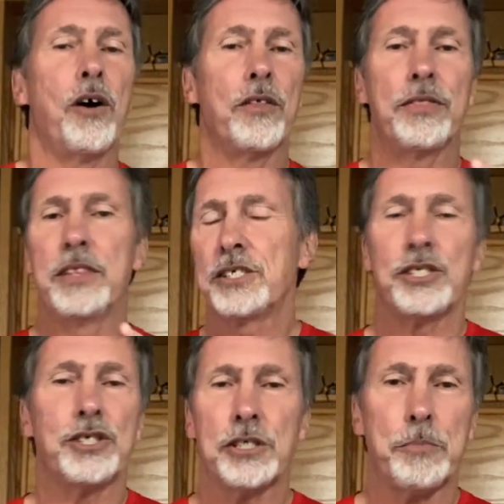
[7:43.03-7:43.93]
This
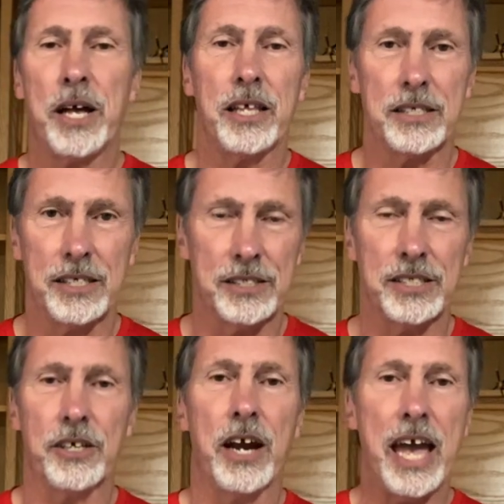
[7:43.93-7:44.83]
is just politics
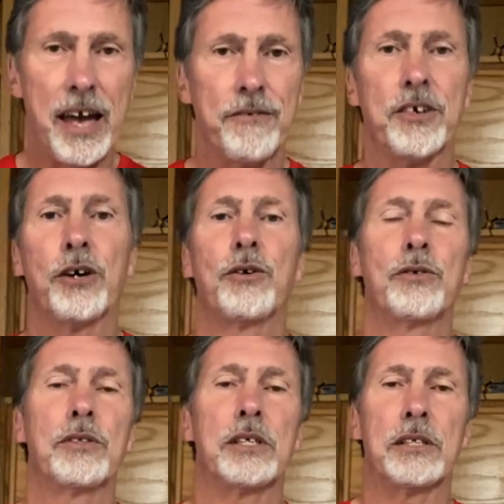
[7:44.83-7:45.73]
here.
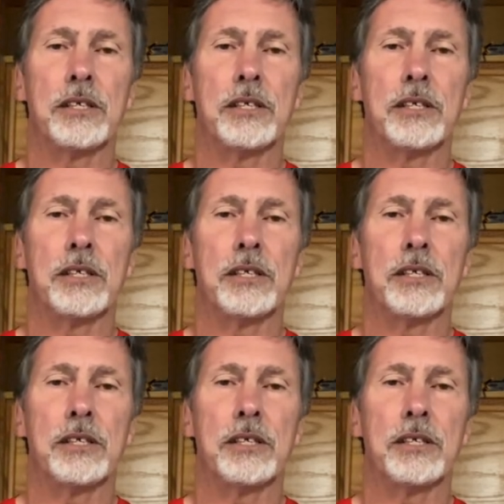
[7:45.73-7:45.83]
AAFCO,